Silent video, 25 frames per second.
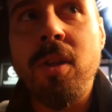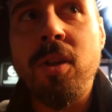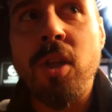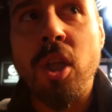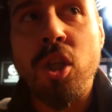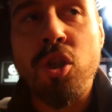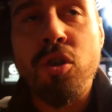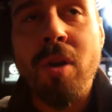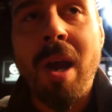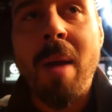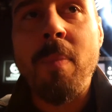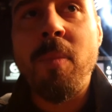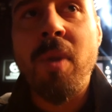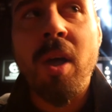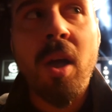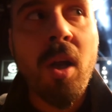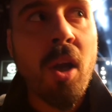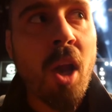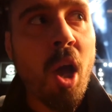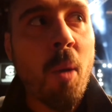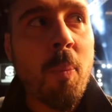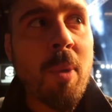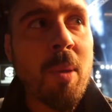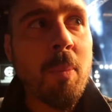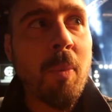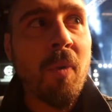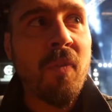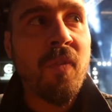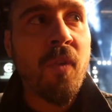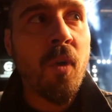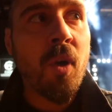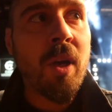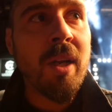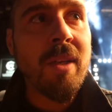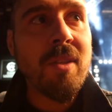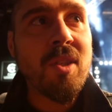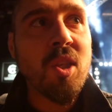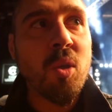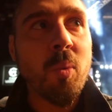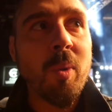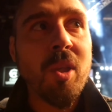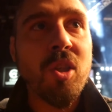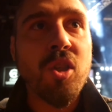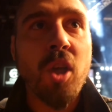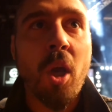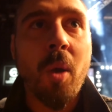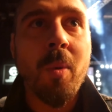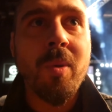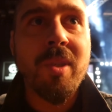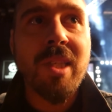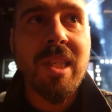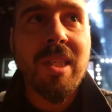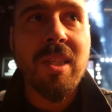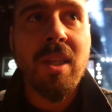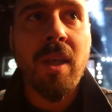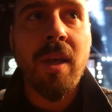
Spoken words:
the trap that a lot of people fall into with Jones is